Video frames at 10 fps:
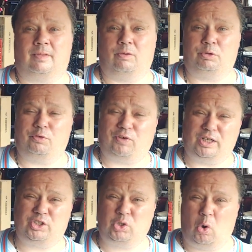When you
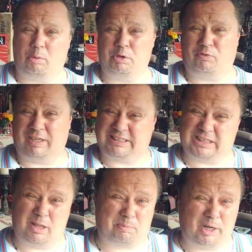find joy, when you find
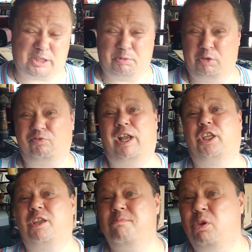celebration, when you
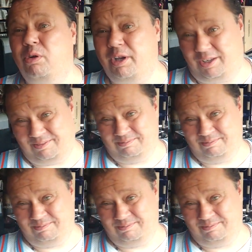find community,